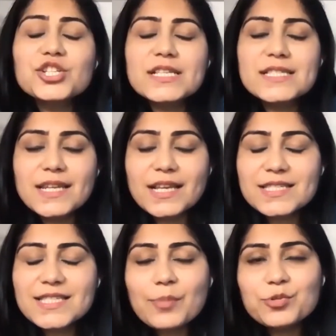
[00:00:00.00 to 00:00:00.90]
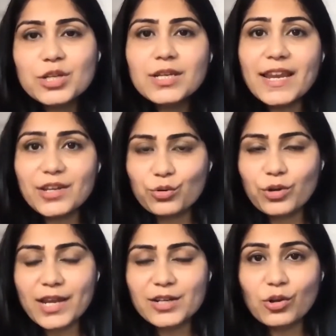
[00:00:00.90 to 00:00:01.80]
She's an exceptional
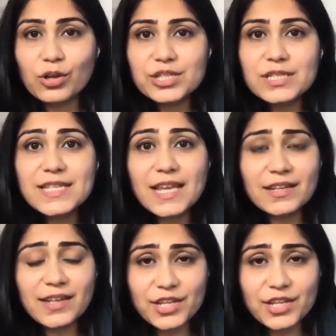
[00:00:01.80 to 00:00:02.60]
endocrinologist and an